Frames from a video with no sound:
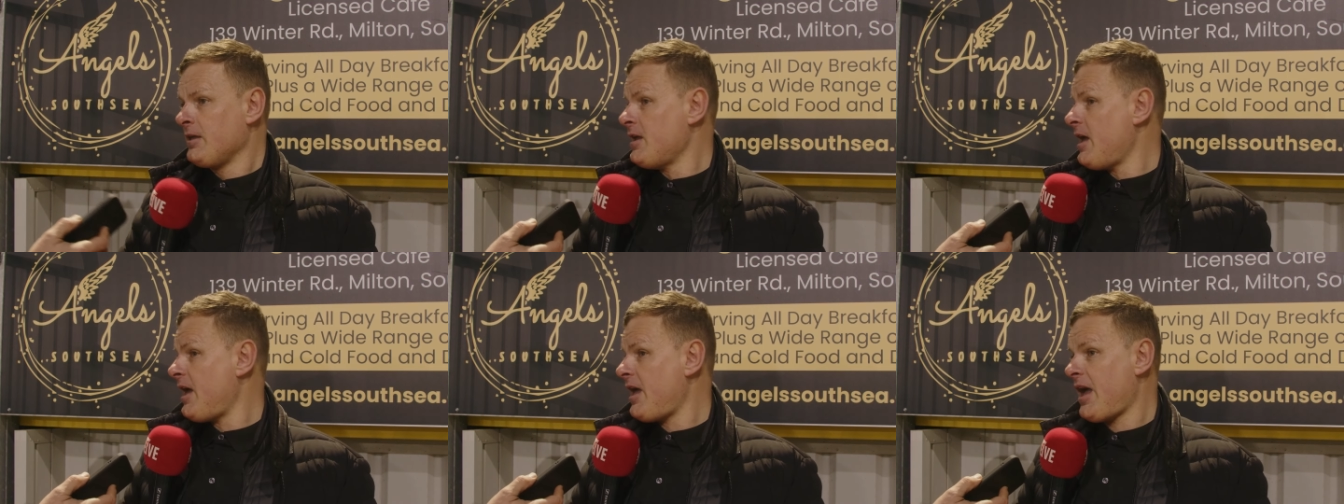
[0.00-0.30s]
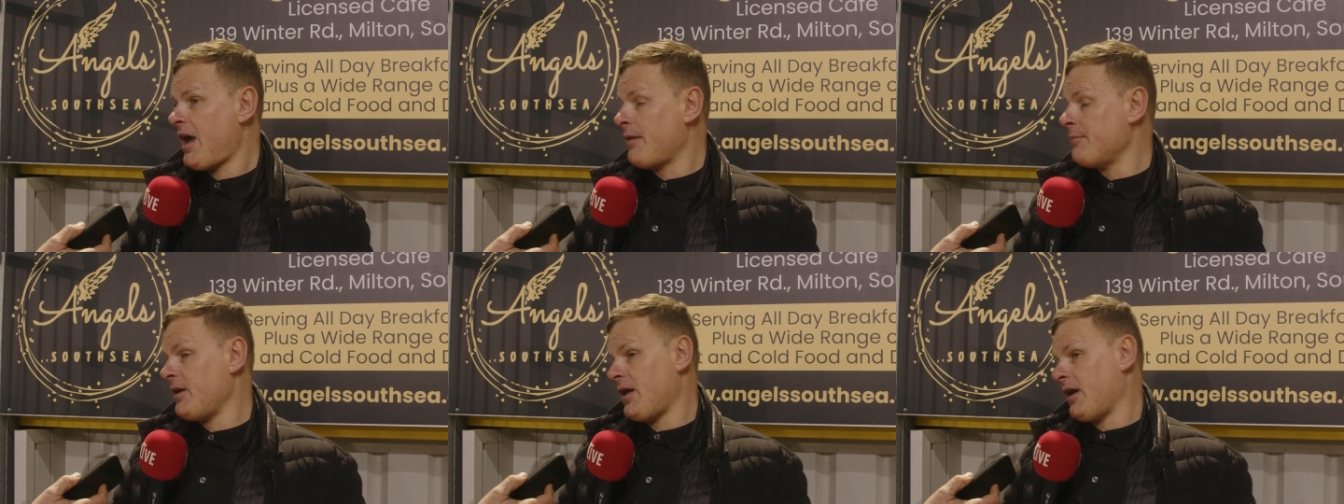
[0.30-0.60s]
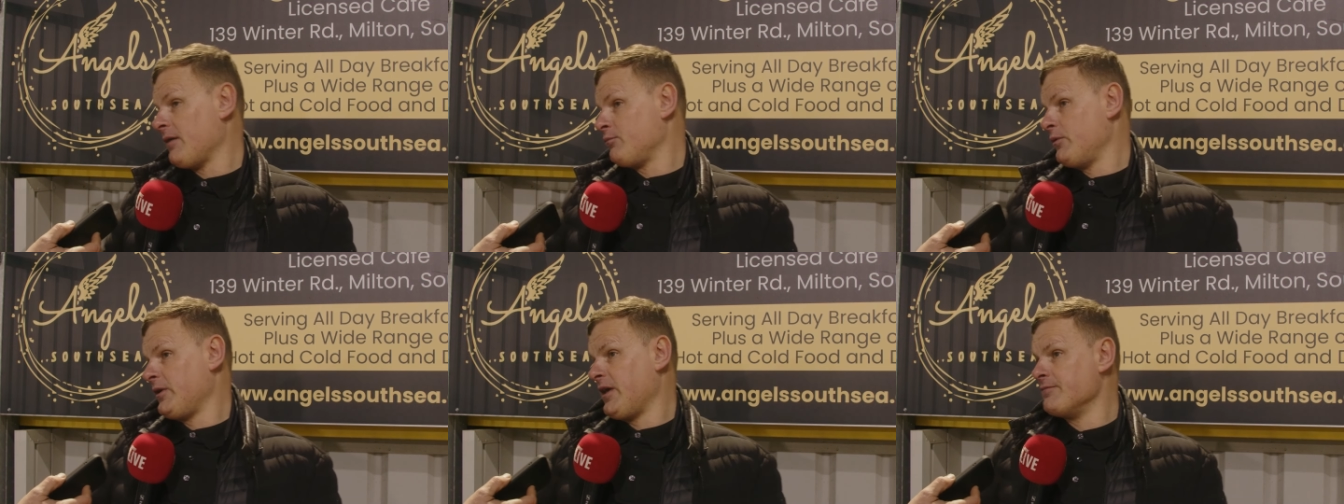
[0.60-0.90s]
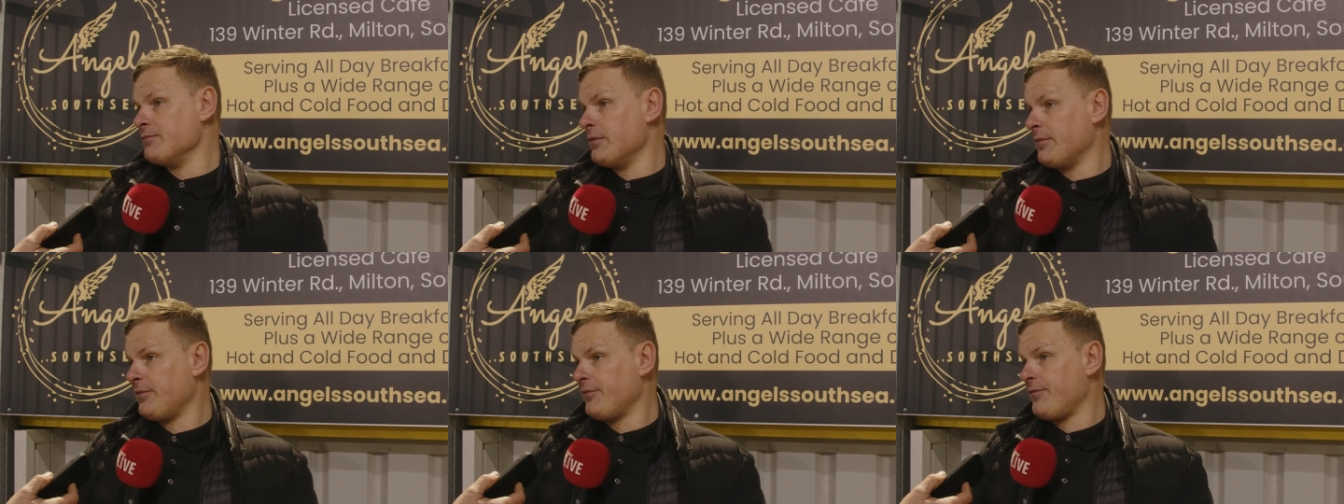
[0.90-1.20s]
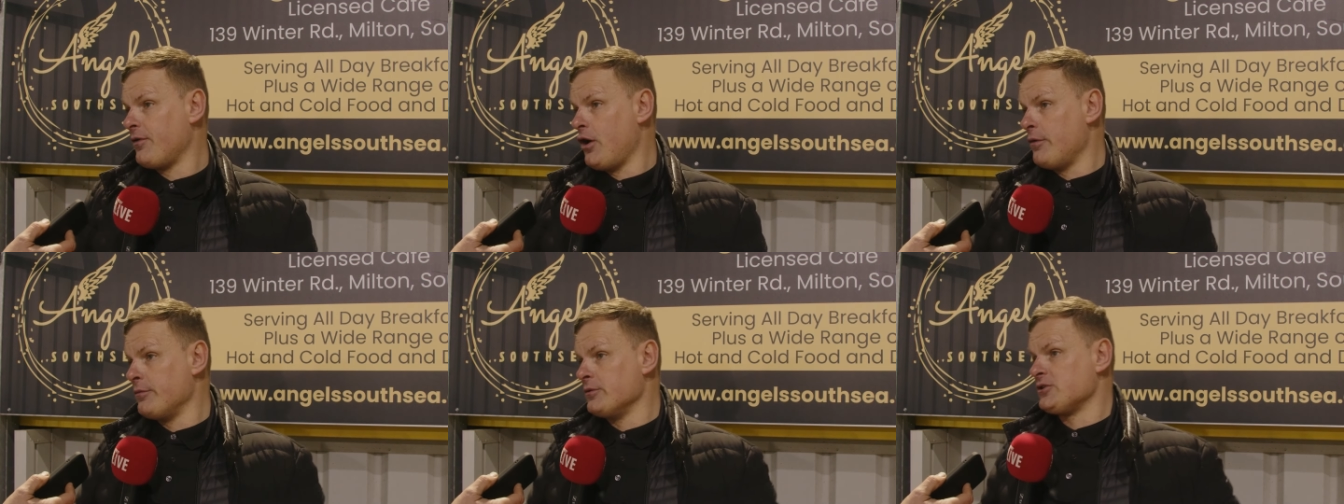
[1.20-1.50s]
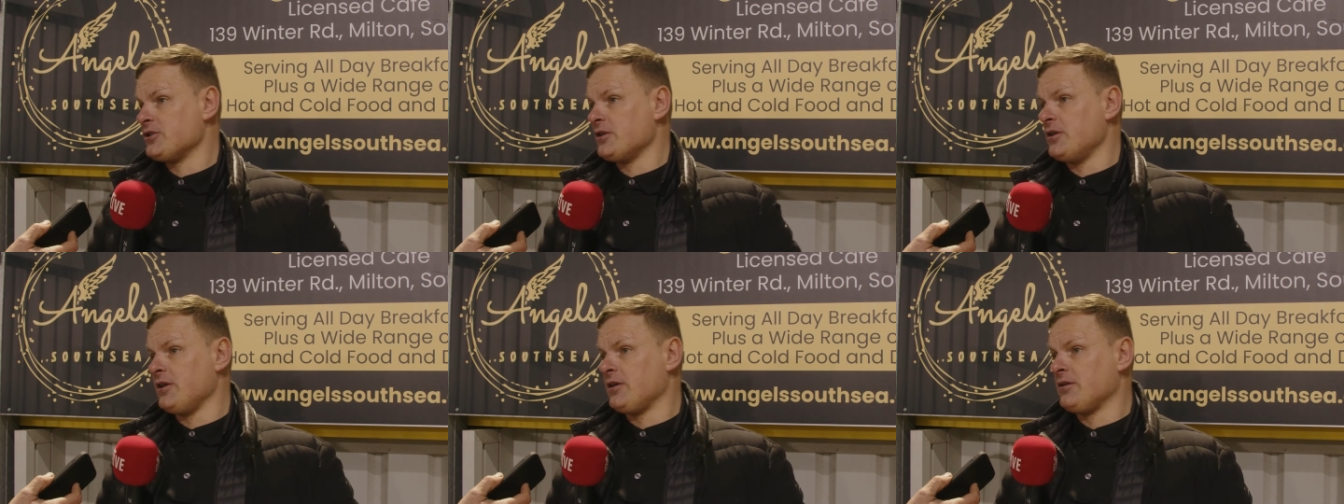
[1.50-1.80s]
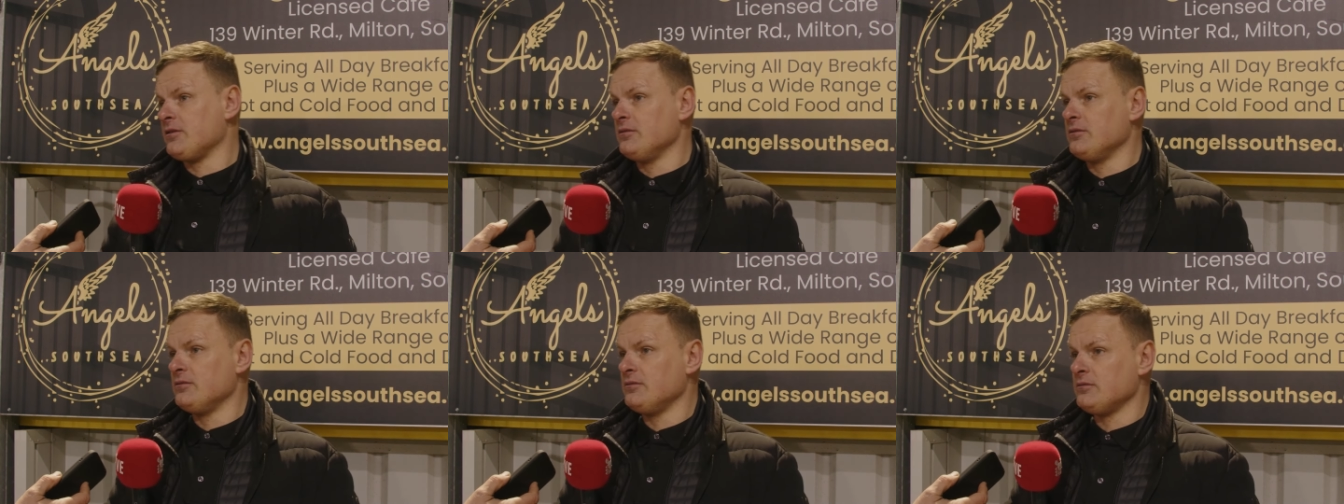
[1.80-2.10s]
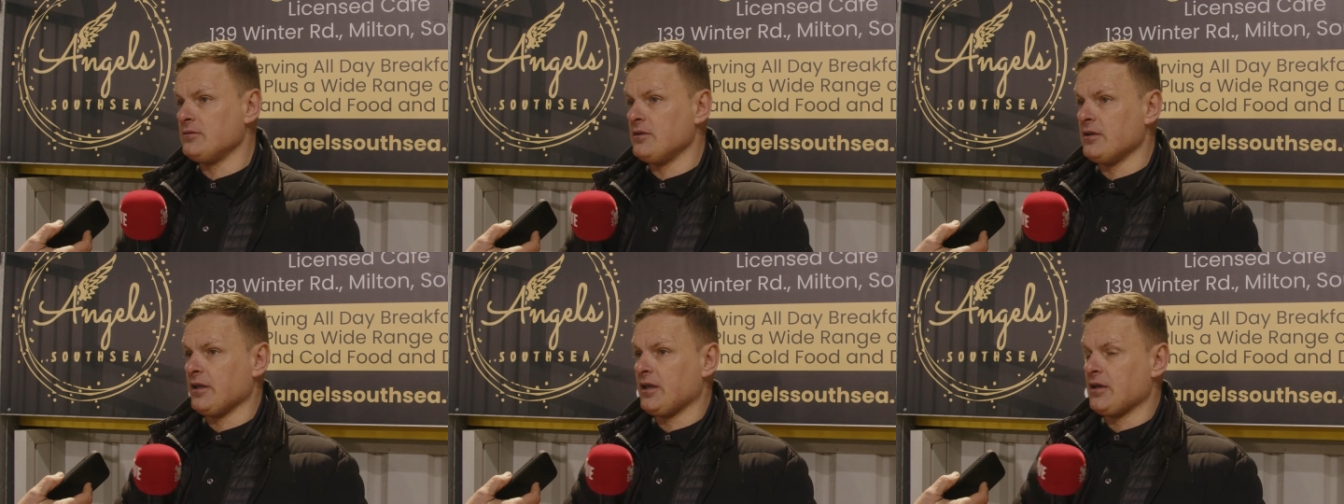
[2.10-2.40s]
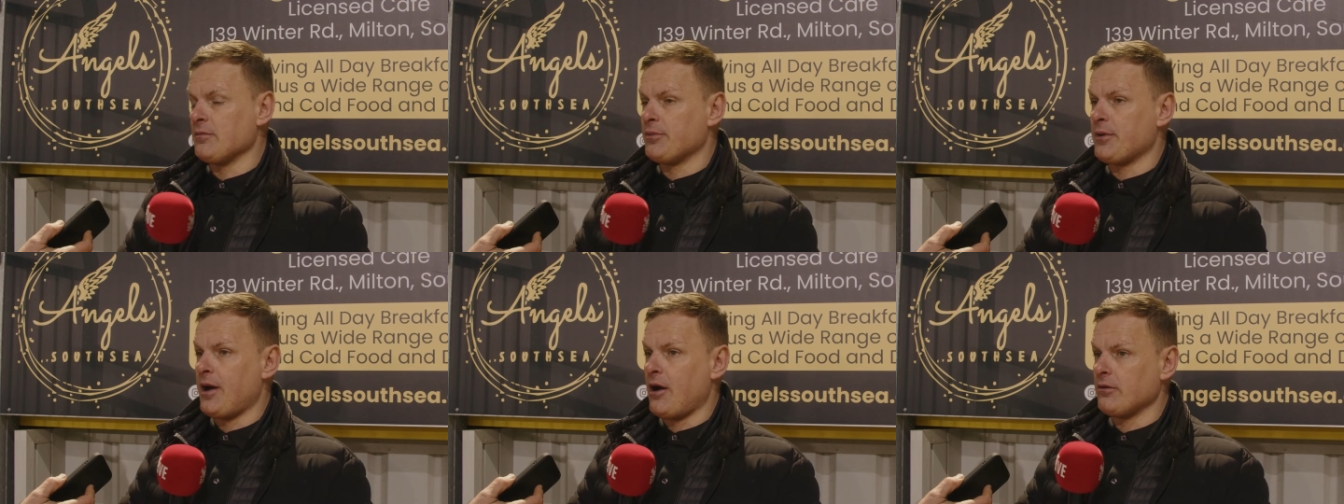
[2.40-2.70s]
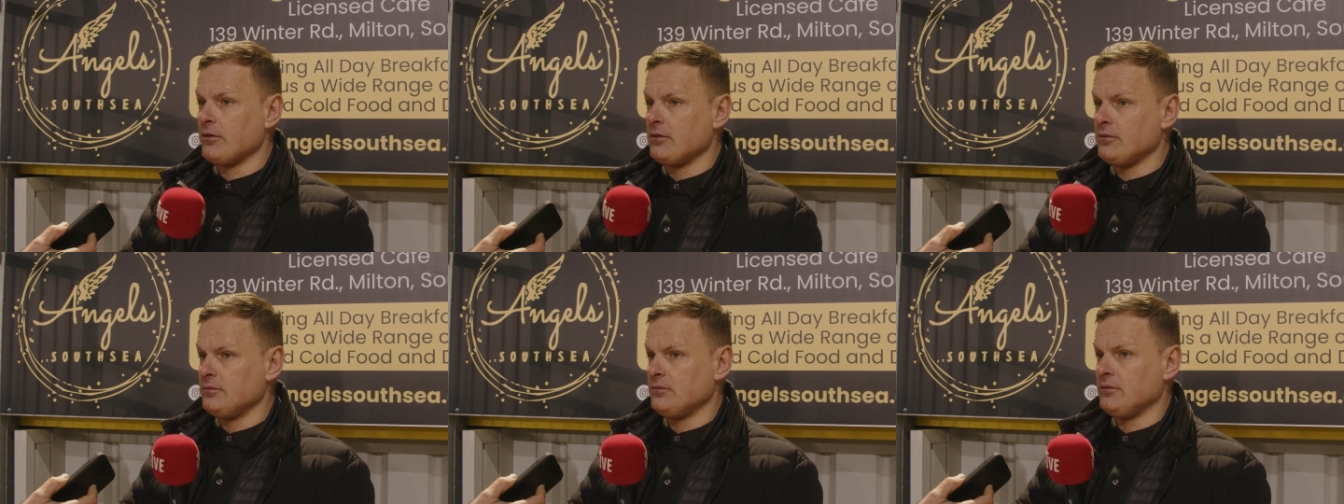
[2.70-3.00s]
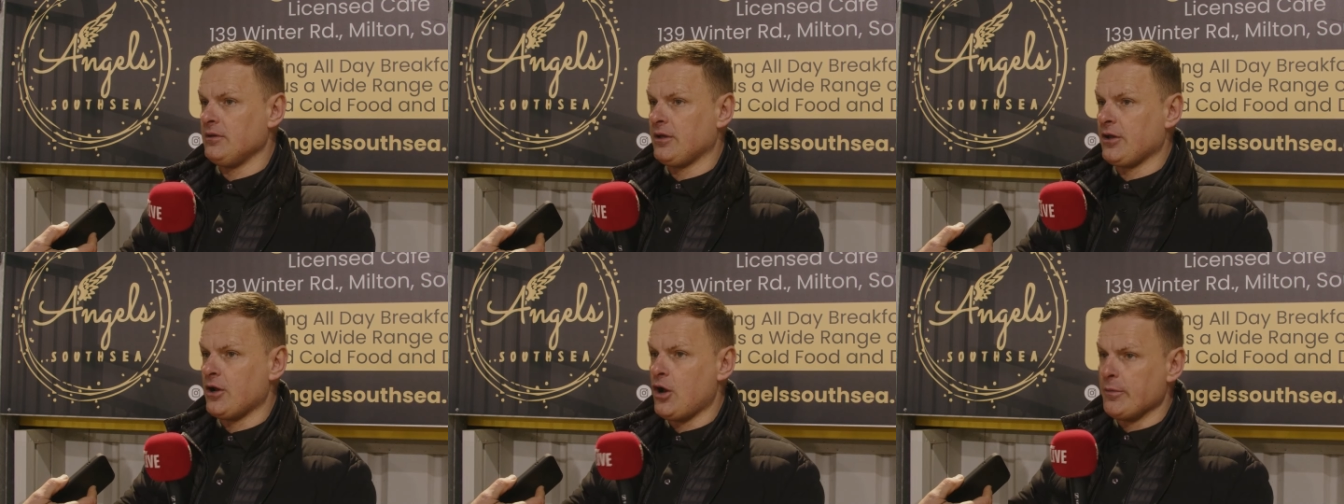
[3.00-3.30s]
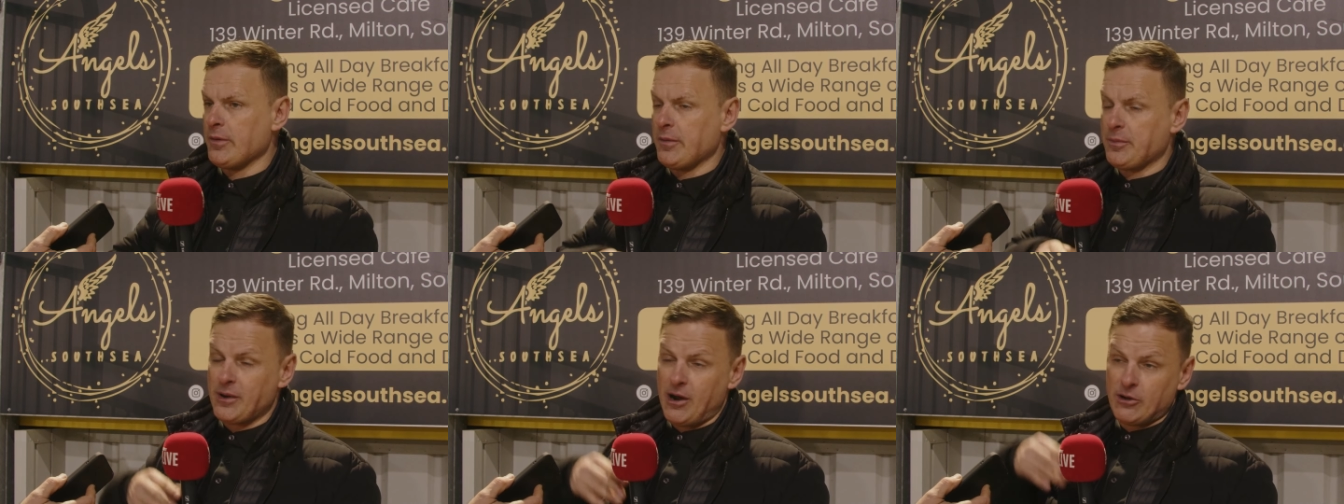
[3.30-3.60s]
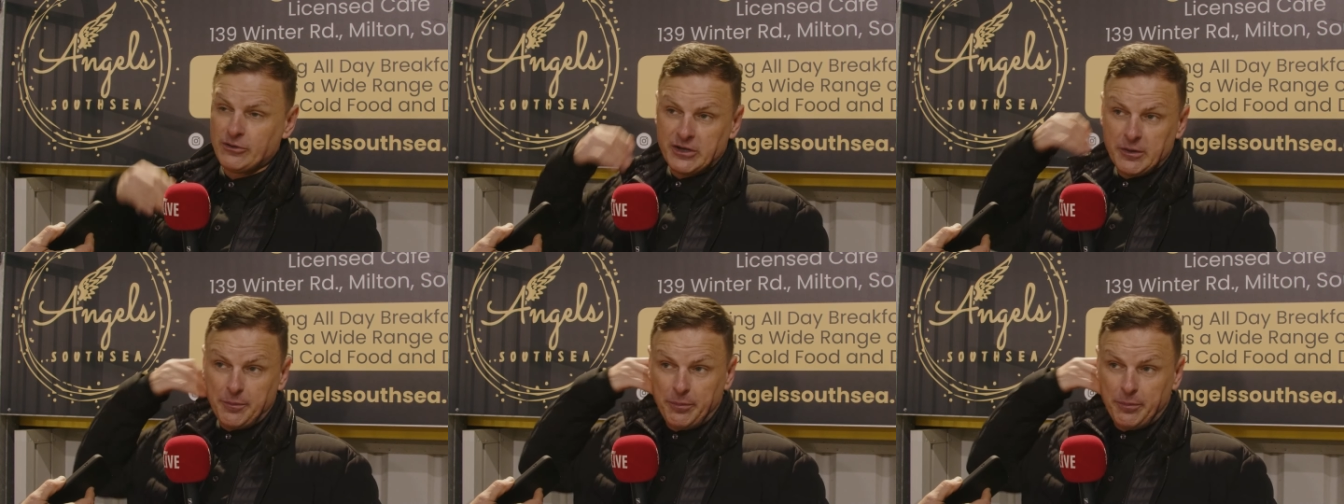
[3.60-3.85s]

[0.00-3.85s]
Yeah, I mean, I, we give them a performance that they that can proud, they can all be proud of.